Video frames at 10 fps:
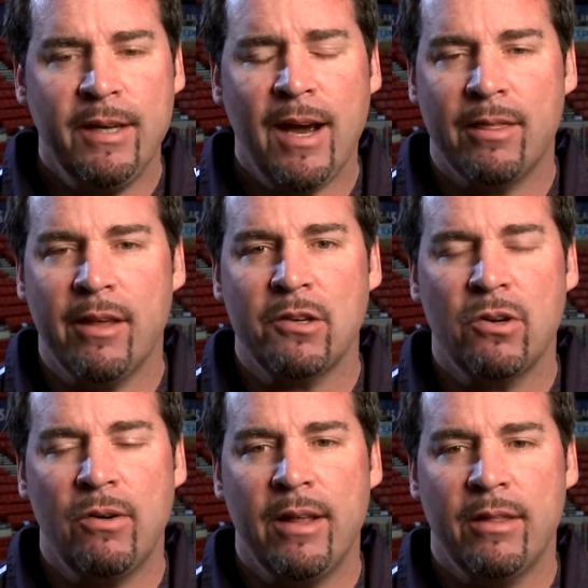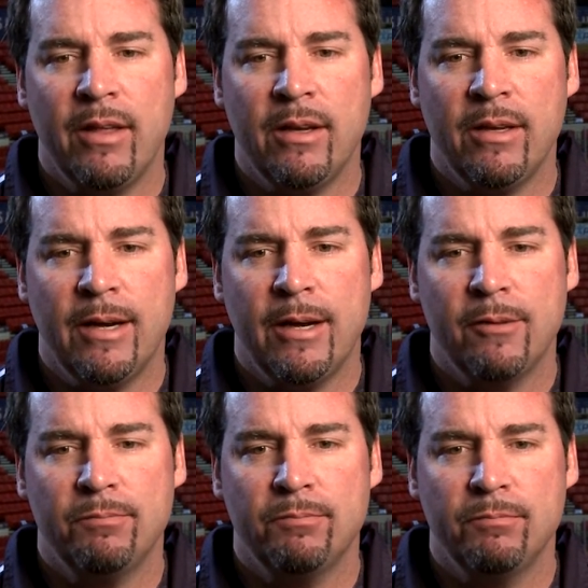Yeah, I think so. I think
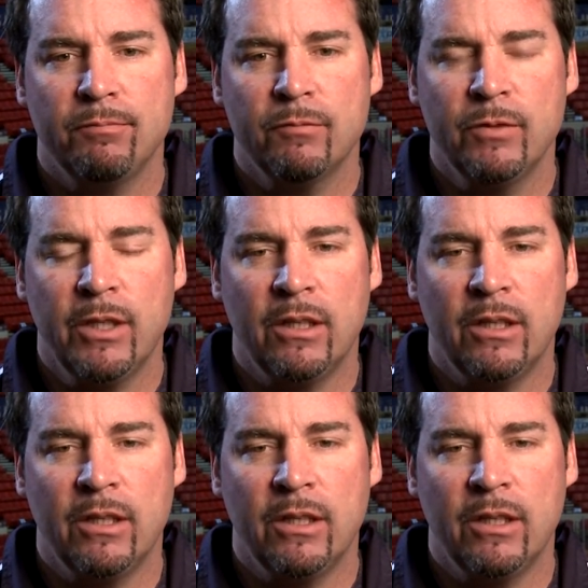when